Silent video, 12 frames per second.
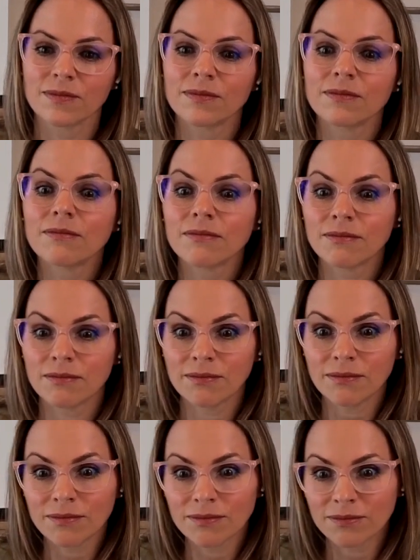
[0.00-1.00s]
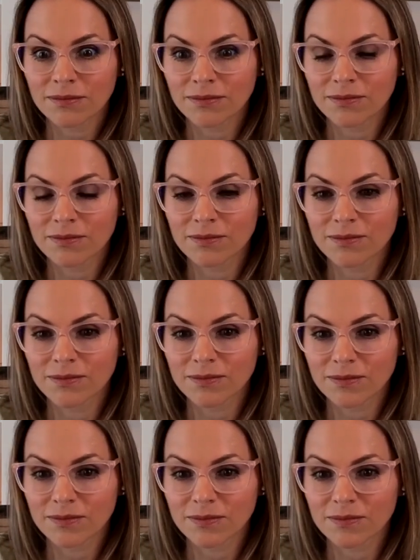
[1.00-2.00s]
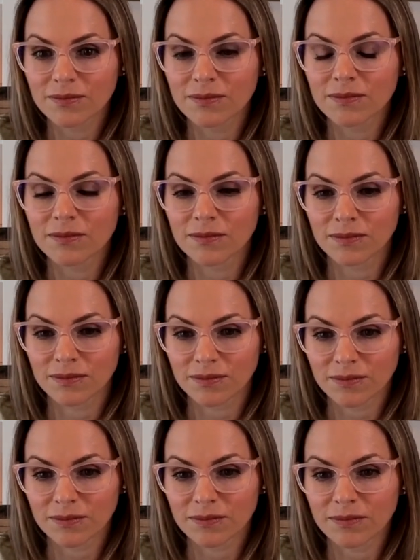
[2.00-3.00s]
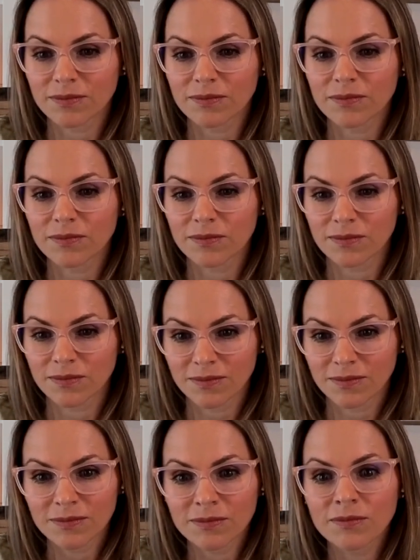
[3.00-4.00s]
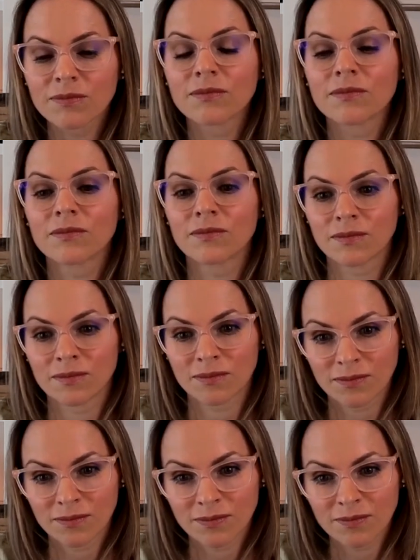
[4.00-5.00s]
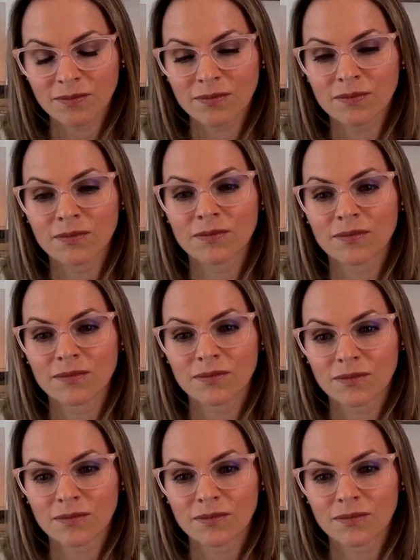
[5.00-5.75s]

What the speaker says: (not speaking)